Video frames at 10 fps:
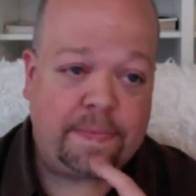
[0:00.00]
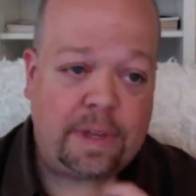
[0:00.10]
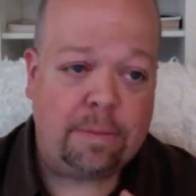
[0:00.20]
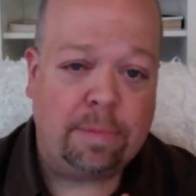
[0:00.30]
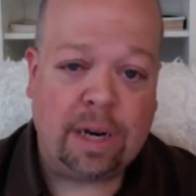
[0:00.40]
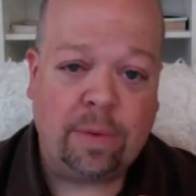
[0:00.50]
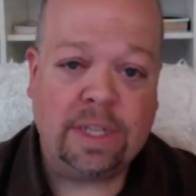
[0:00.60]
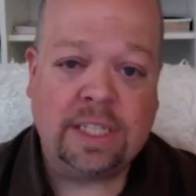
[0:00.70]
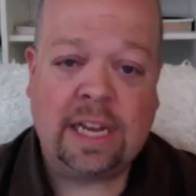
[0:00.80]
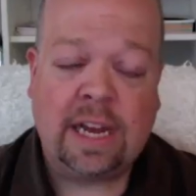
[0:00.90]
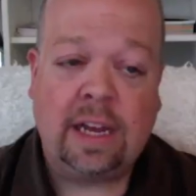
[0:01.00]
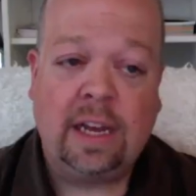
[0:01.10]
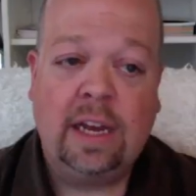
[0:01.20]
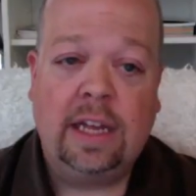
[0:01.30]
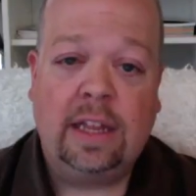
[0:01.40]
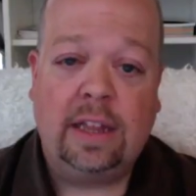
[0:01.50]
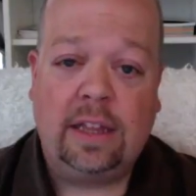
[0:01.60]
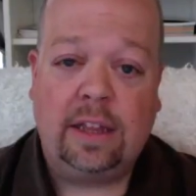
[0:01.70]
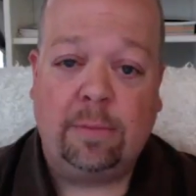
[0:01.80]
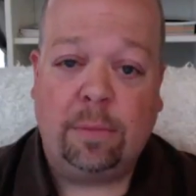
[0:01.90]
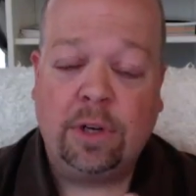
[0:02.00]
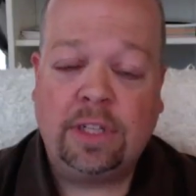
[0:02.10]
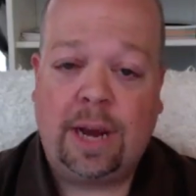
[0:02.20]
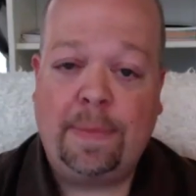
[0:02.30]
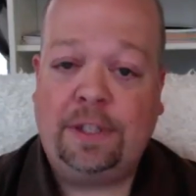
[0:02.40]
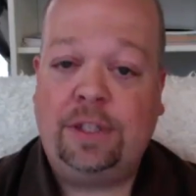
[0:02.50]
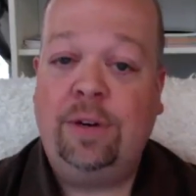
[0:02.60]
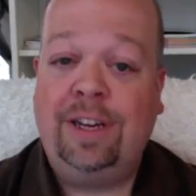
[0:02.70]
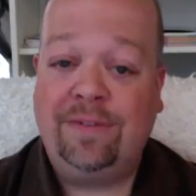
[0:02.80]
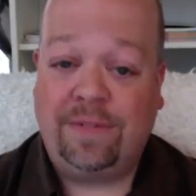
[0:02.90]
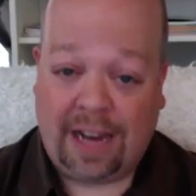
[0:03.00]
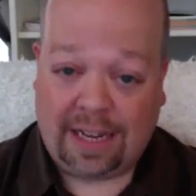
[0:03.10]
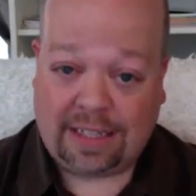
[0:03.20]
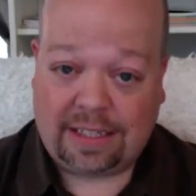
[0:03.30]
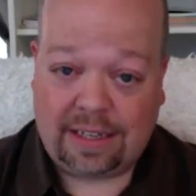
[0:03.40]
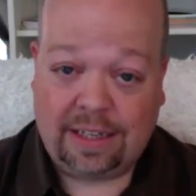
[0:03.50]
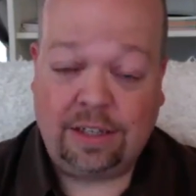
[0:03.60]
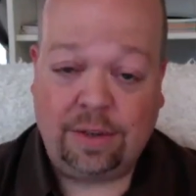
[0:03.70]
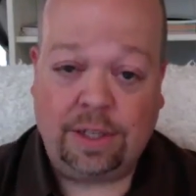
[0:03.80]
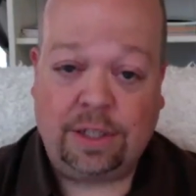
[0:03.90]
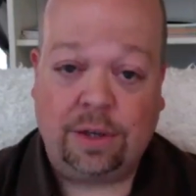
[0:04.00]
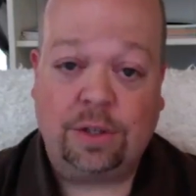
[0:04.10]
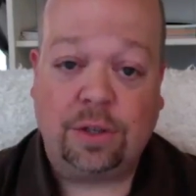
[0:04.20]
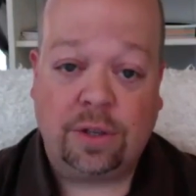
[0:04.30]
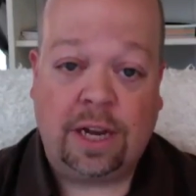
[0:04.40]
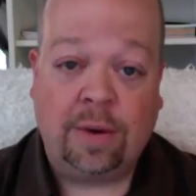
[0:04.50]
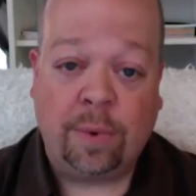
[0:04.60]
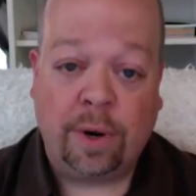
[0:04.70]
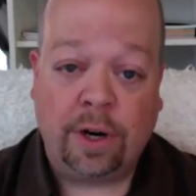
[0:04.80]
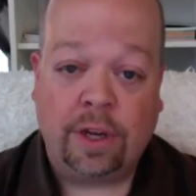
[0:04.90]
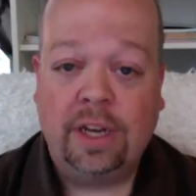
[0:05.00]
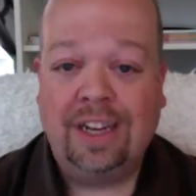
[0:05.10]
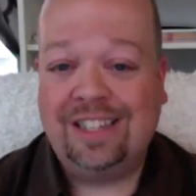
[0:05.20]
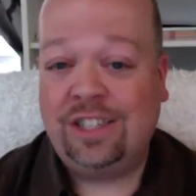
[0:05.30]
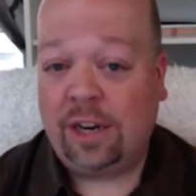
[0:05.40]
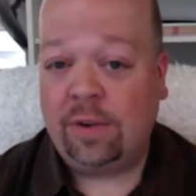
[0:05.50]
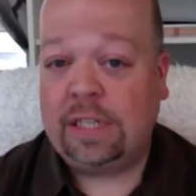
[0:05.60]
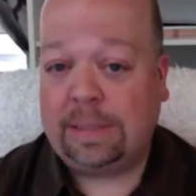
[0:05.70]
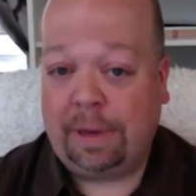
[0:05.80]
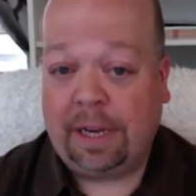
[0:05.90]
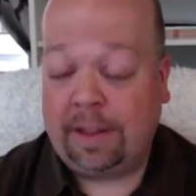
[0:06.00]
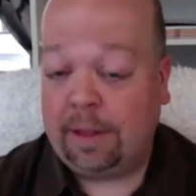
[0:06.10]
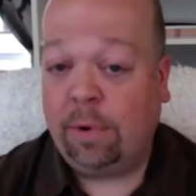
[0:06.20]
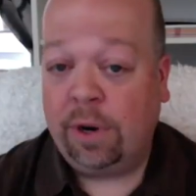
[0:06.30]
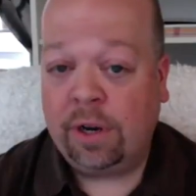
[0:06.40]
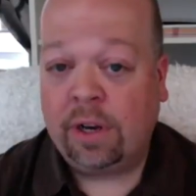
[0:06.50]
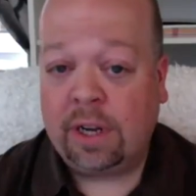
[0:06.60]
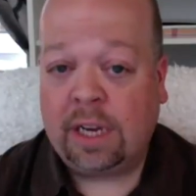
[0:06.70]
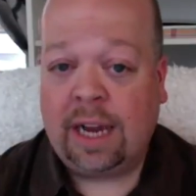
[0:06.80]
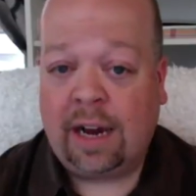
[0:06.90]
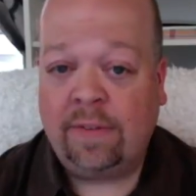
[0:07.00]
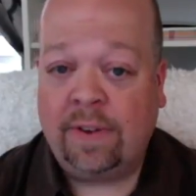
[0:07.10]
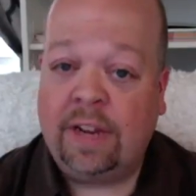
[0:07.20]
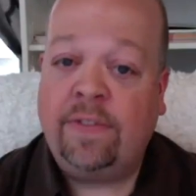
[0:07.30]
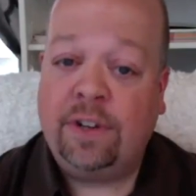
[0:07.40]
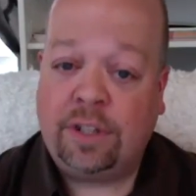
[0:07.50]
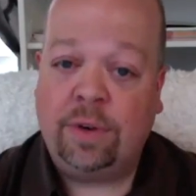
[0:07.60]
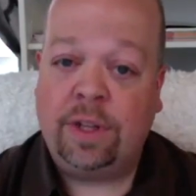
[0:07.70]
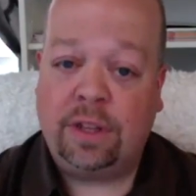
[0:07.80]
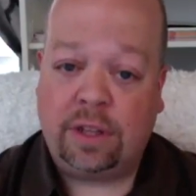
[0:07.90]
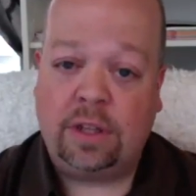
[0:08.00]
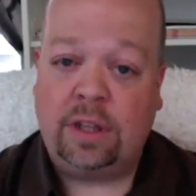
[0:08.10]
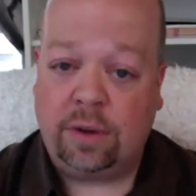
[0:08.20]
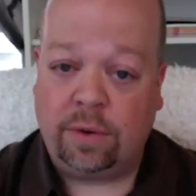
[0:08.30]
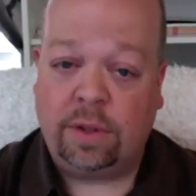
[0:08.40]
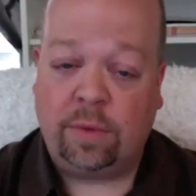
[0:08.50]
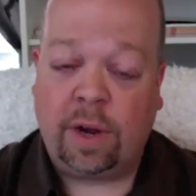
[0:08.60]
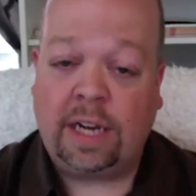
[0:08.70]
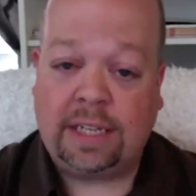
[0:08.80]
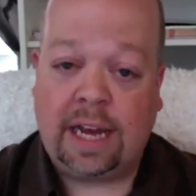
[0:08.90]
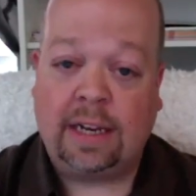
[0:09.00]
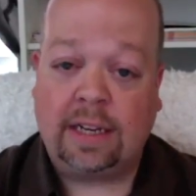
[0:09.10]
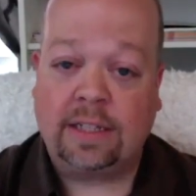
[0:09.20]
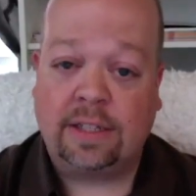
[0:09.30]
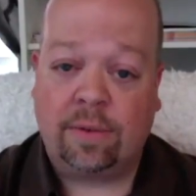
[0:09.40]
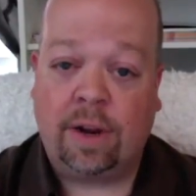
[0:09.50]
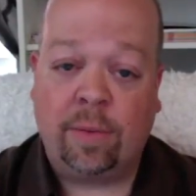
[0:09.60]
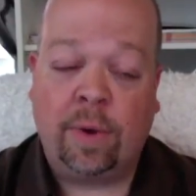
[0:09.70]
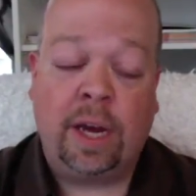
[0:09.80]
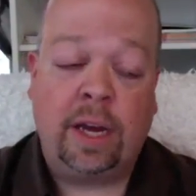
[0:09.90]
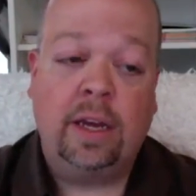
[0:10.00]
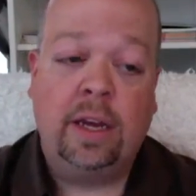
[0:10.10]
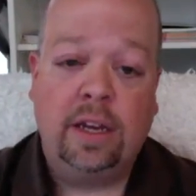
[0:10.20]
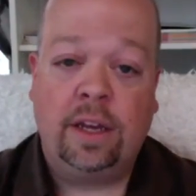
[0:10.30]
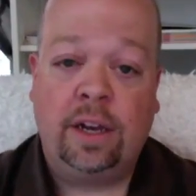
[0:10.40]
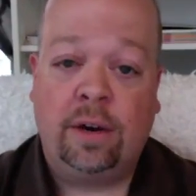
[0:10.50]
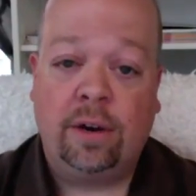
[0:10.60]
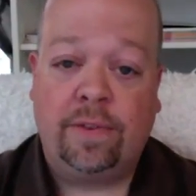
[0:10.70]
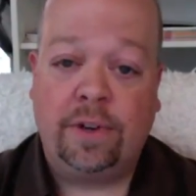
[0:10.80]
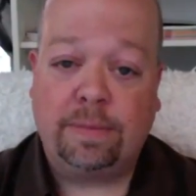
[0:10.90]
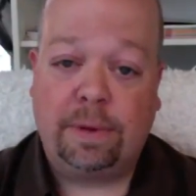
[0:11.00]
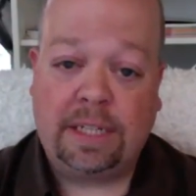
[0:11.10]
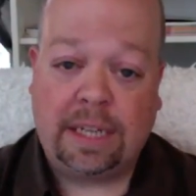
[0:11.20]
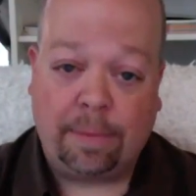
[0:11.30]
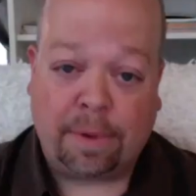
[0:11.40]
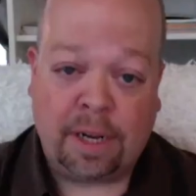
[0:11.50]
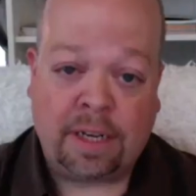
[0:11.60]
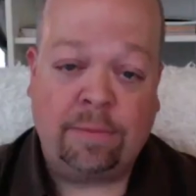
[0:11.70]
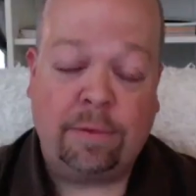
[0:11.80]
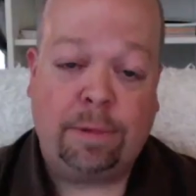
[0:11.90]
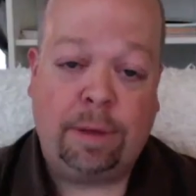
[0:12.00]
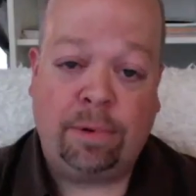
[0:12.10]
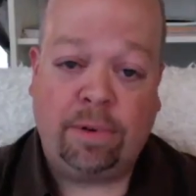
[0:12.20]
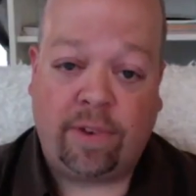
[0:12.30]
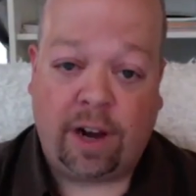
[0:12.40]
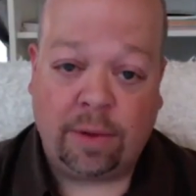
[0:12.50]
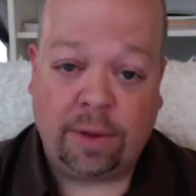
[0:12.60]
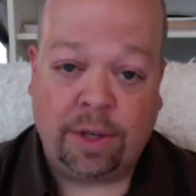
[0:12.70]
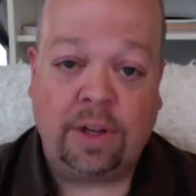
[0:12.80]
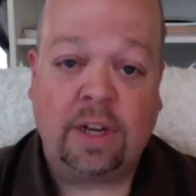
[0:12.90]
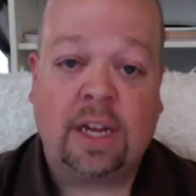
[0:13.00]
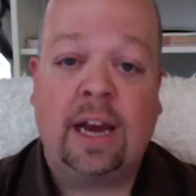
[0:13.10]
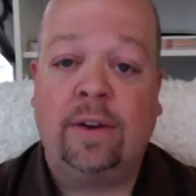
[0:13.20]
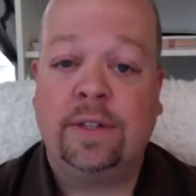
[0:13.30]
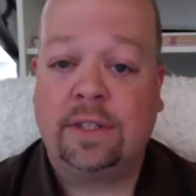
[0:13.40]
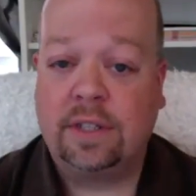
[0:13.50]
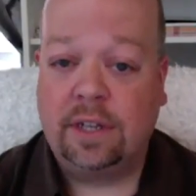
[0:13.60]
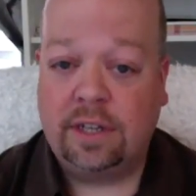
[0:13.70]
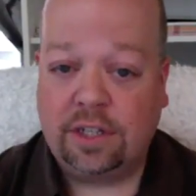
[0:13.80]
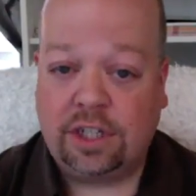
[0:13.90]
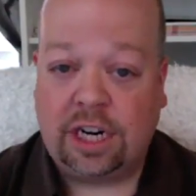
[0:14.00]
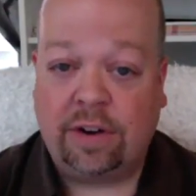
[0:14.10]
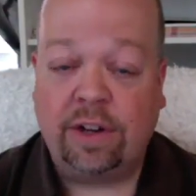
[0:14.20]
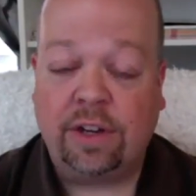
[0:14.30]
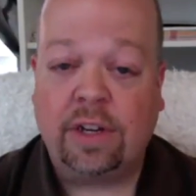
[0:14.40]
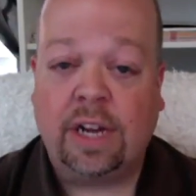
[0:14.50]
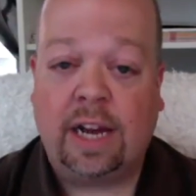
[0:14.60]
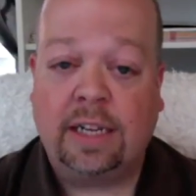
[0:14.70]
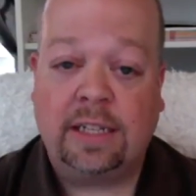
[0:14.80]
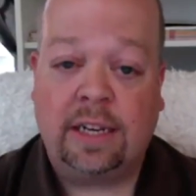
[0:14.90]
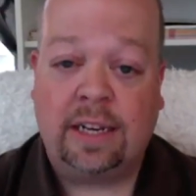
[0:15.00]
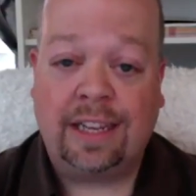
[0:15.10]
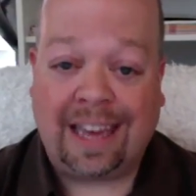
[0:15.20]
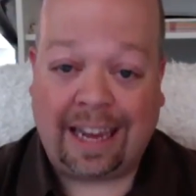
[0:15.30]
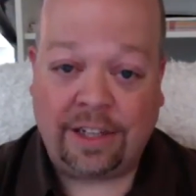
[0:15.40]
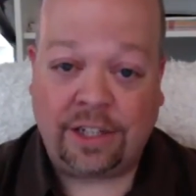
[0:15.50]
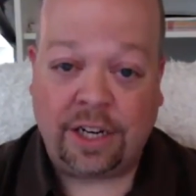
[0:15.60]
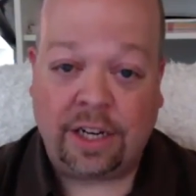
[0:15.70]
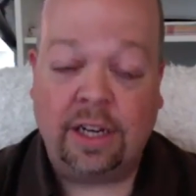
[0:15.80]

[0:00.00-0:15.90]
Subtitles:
But I will say, the more time that you invest into a social network, generally speaking, the more you're going to get out of it. If you're doing, the right tactics the right way, if you're spending time connecting with people, following good accounts, sharing good content, engaging,